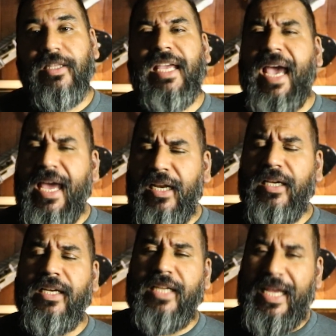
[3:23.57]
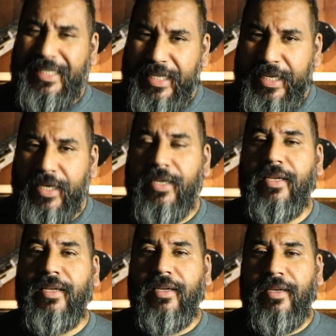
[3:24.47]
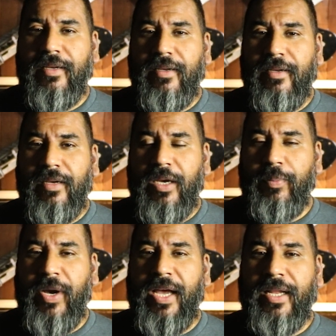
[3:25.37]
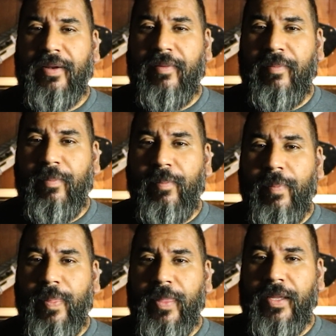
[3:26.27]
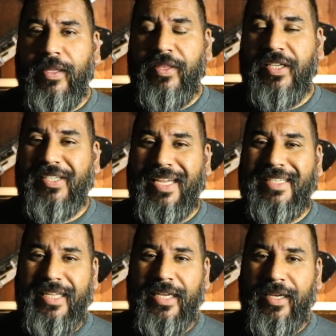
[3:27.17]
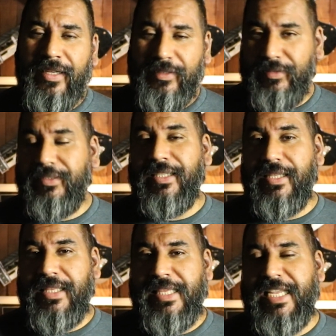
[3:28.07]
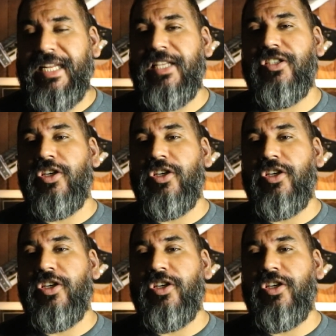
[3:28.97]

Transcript: They had an idea, but this idea needed to